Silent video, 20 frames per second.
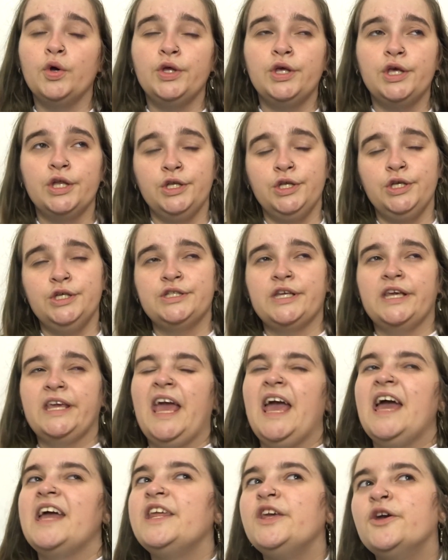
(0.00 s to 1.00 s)
you can use
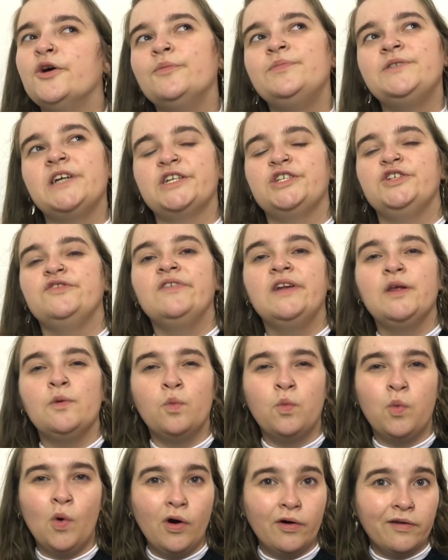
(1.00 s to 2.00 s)
like any object you really
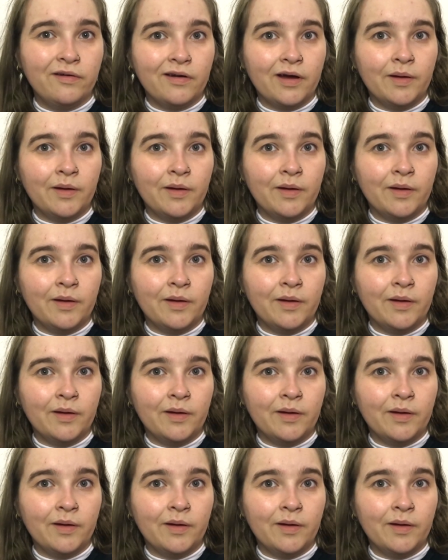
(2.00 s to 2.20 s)
want.